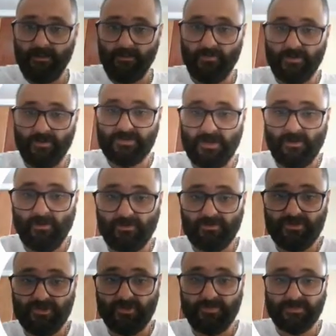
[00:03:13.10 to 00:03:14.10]
We're told
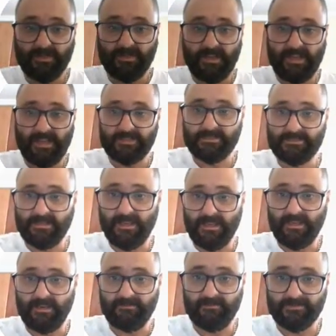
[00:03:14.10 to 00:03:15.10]
Jupiter has
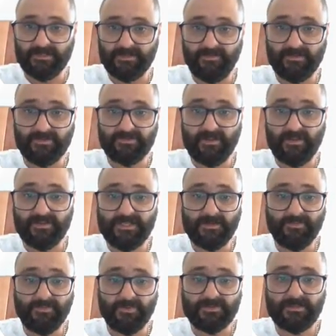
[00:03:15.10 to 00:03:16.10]
a gravitational field strength
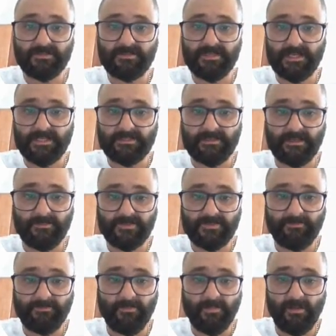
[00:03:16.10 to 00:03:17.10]
2.6 times
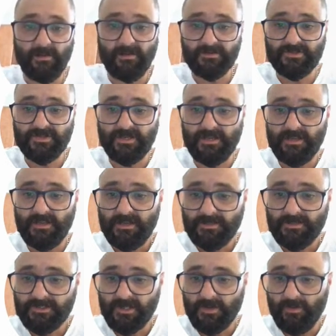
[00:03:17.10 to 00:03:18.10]
larger.
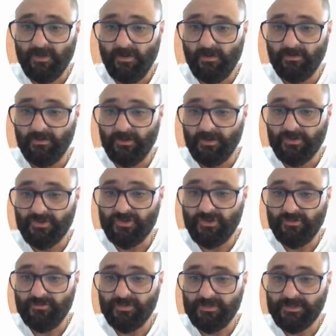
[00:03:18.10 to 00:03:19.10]
So on
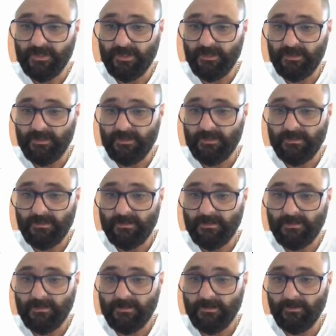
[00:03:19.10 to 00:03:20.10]
Jupiter,
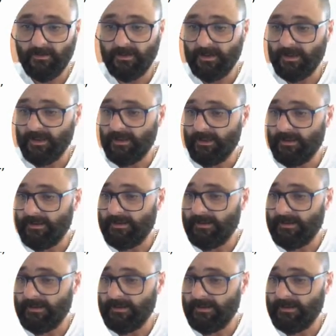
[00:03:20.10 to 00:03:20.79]
okay,